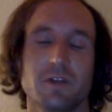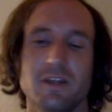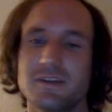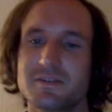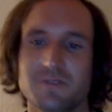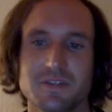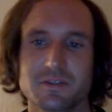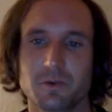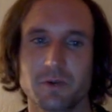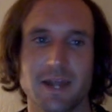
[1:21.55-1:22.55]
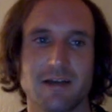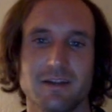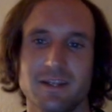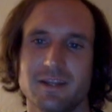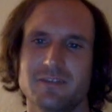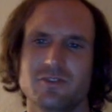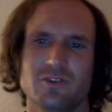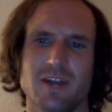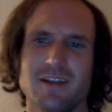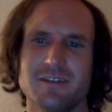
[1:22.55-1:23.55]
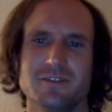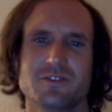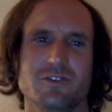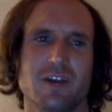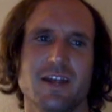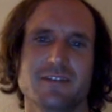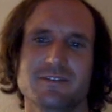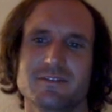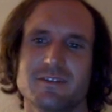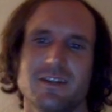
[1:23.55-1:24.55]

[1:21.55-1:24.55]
and in this physical reality, and to try not to stress,